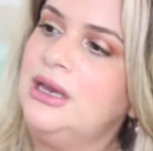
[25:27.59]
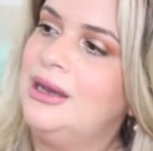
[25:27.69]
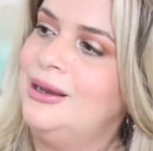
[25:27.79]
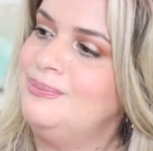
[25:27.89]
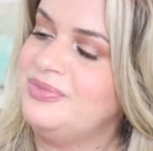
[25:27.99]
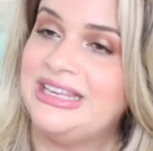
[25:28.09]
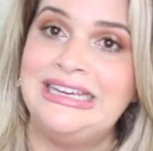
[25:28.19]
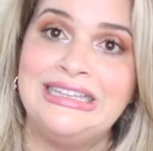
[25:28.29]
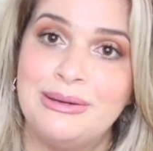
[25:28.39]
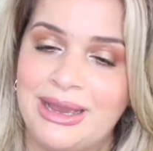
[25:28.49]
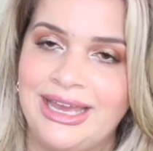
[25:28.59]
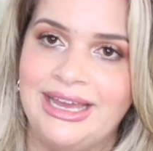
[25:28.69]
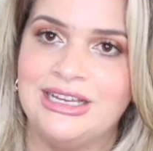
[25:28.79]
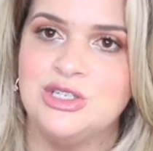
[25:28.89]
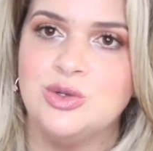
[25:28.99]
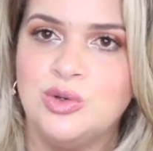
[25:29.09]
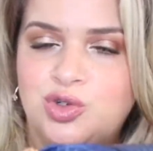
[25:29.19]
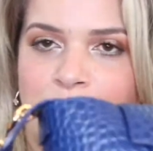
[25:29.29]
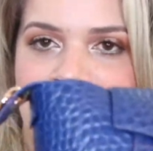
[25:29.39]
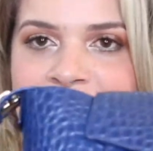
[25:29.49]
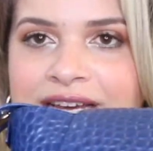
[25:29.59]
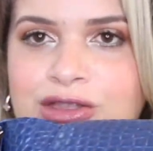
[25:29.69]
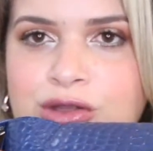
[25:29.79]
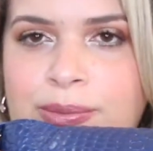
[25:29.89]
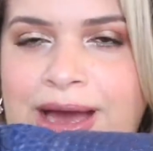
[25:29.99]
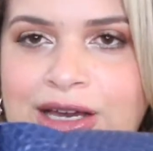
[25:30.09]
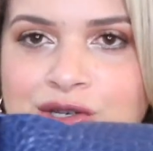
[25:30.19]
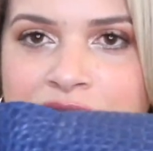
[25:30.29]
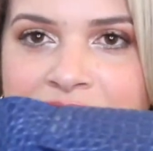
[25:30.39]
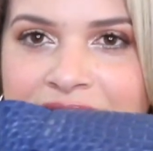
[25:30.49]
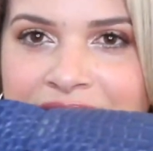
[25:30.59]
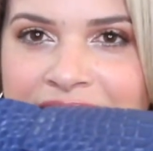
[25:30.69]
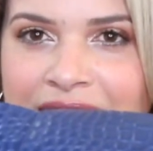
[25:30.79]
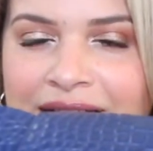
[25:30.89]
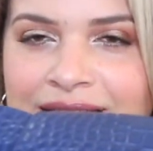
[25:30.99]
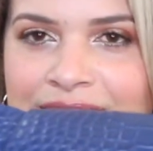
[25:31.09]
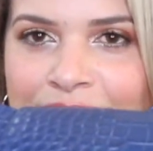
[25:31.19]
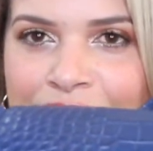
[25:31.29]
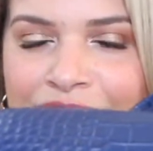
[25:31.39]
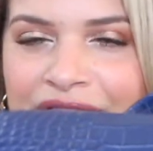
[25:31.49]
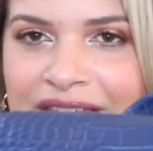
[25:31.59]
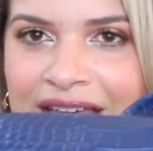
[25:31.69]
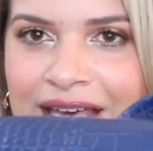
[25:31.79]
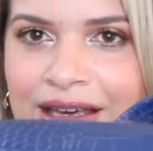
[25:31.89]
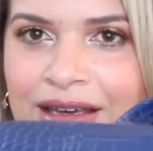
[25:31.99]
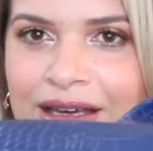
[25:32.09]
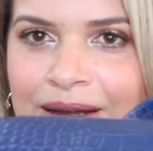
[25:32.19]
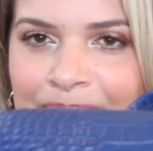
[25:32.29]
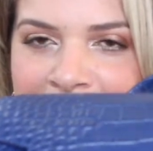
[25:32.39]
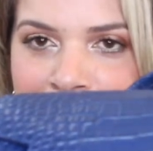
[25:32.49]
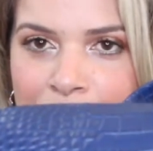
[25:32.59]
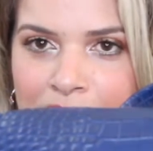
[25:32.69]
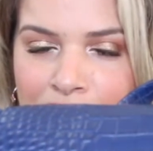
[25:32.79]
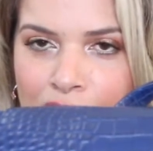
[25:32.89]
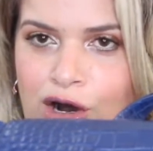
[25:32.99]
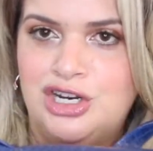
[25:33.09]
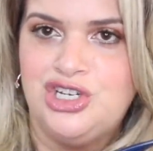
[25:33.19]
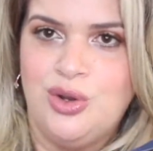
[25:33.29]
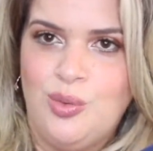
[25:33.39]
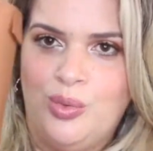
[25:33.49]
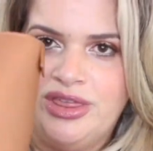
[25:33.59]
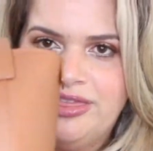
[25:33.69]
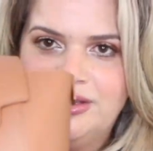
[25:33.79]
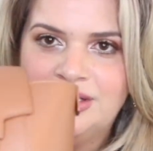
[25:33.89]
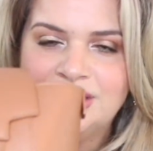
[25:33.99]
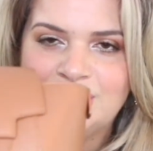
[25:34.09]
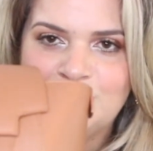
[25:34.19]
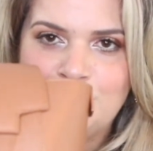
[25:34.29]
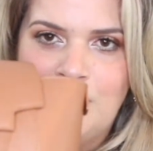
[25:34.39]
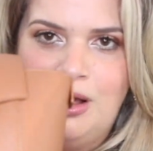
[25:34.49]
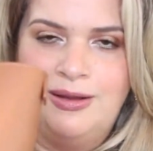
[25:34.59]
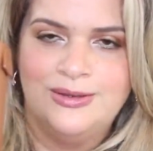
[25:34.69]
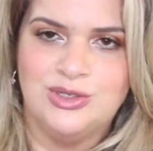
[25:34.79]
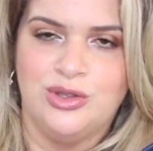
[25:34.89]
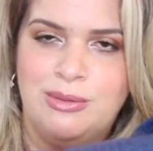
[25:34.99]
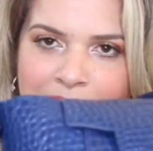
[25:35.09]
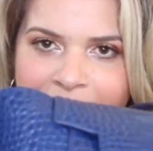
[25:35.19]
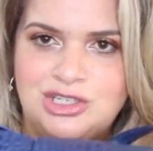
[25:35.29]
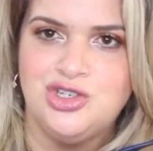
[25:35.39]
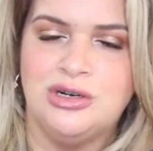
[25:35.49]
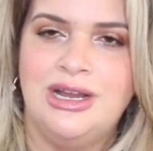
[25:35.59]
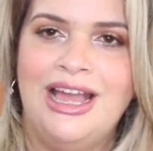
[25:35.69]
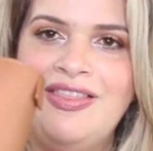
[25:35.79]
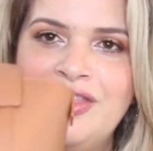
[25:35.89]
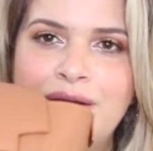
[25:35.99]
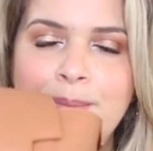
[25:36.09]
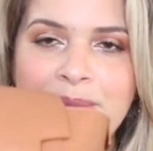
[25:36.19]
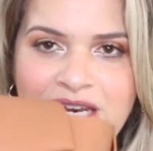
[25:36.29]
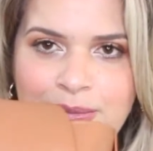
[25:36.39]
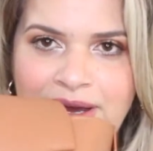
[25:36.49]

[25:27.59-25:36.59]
um, killing my hands trying to get to the bag so this is the size of the large with the small. So the maestra and the mini